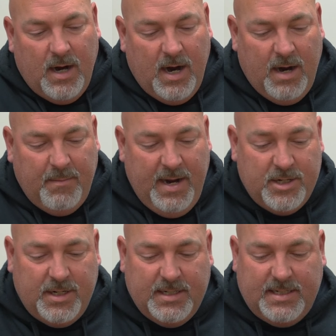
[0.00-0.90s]

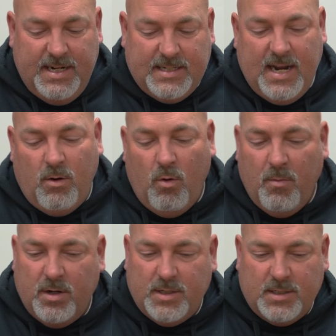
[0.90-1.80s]
As you can see, it's got a whole
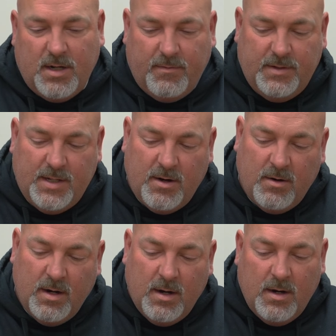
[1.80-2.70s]
bunch of stuff in there.